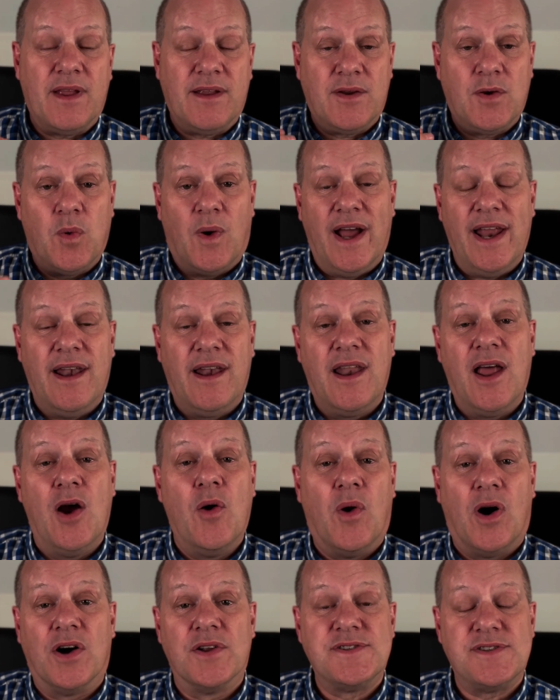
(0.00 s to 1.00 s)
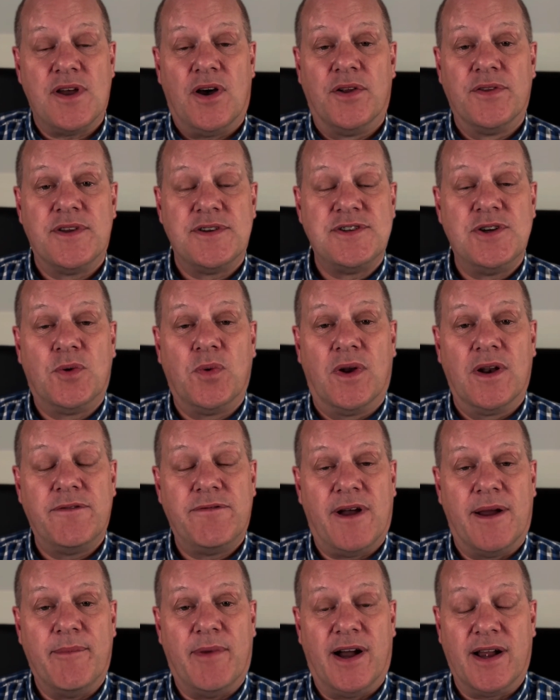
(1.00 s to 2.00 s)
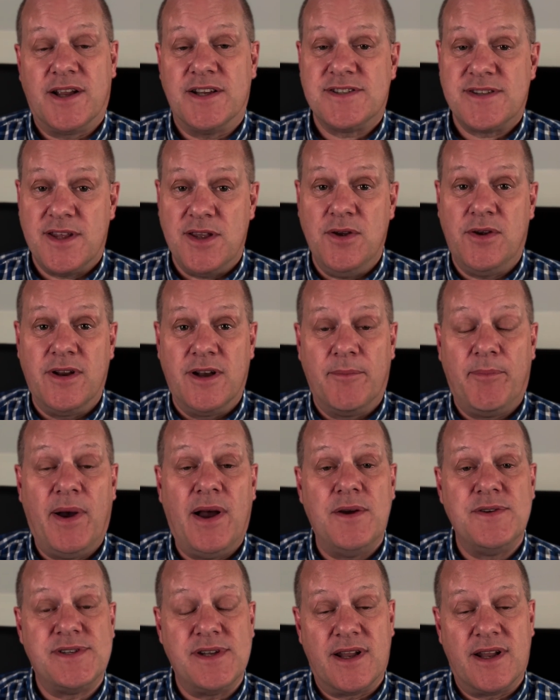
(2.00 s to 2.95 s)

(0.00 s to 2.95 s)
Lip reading: quite low odds on the to qualify markets that you can oppose.